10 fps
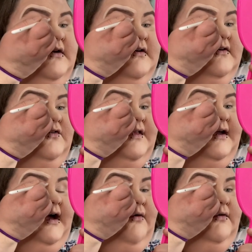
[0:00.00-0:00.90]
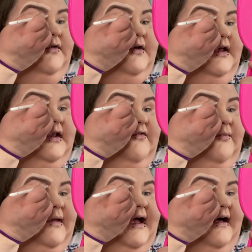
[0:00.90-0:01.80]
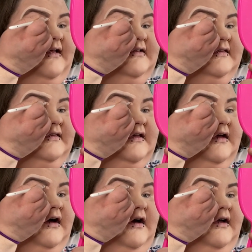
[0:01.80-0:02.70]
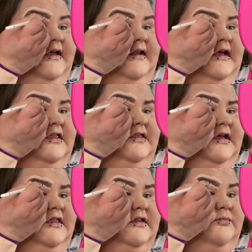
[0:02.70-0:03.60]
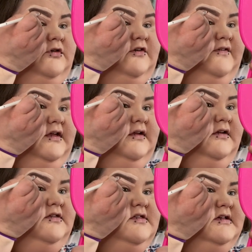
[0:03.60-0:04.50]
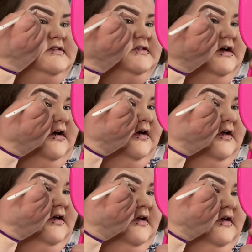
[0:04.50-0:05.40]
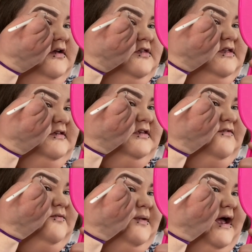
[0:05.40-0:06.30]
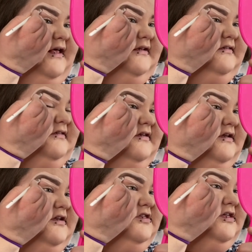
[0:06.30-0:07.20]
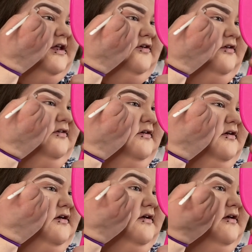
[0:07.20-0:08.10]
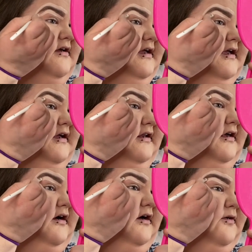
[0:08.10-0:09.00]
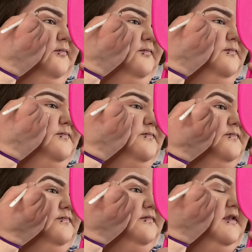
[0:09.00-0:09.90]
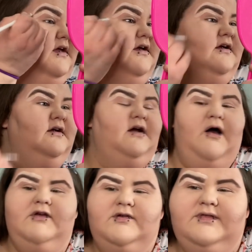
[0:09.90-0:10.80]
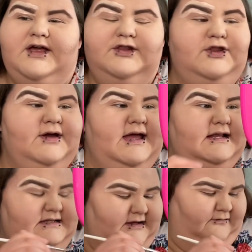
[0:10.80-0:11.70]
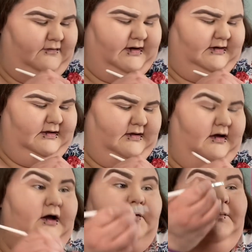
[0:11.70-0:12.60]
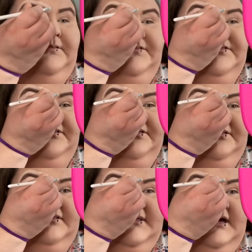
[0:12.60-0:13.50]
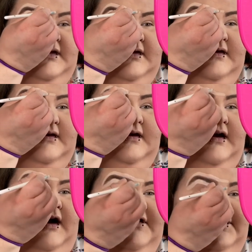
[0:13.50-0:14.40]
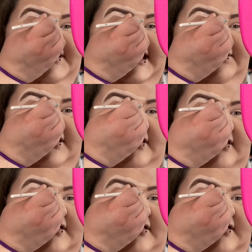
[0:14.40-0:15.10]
So like I want to look at different palettes. Uh, and not not just Morphe, just uh, just different palettes in general, and um, I want to like look at different um other people.